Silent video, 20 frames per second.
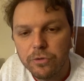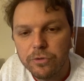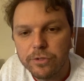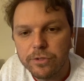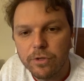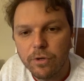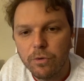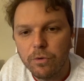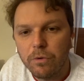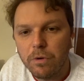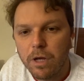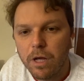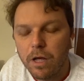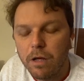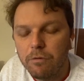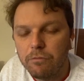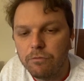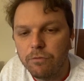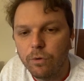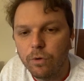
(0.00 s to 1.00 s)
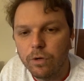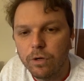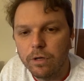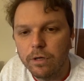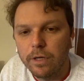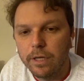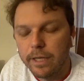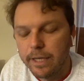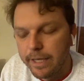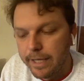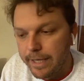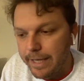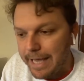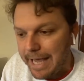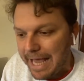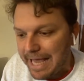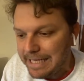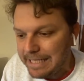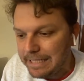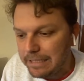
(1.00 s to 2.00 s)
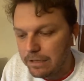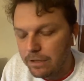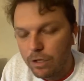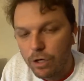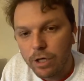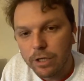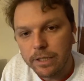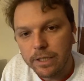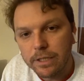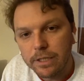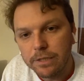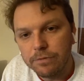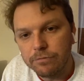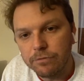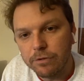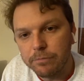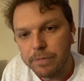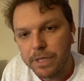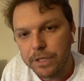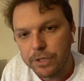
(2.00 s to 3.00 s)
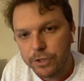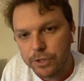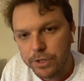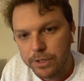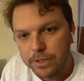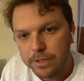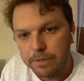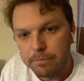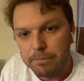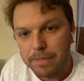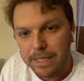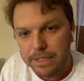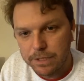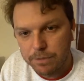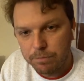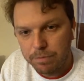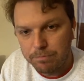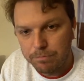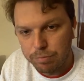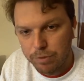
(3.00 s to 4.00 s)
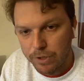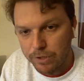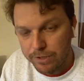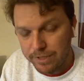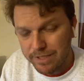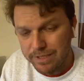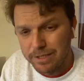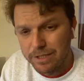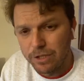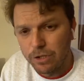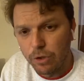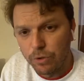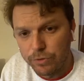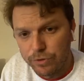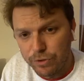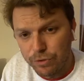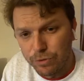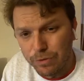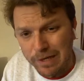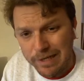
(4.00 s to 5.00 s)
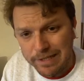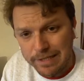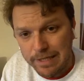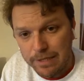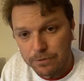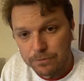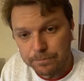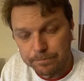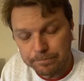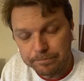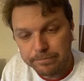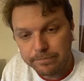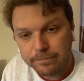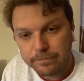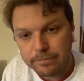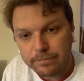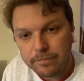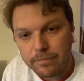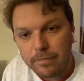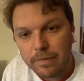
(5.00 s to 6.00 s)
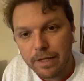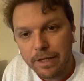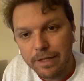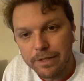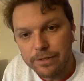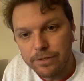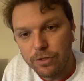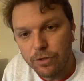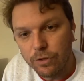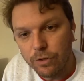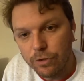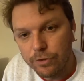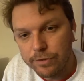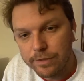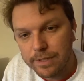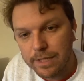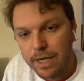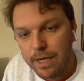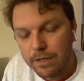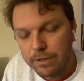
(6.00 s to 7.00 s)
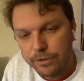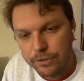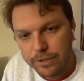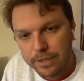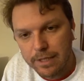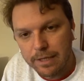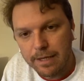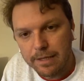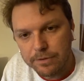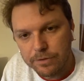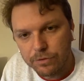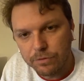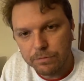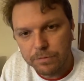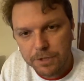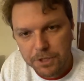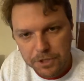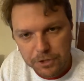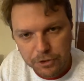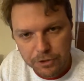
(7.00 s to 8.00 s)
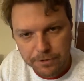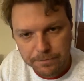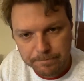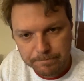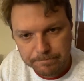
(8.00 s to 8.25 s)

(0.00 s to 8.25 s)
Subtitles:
So for any login information, the best person to go to right now is your Scholars Classroom teacher.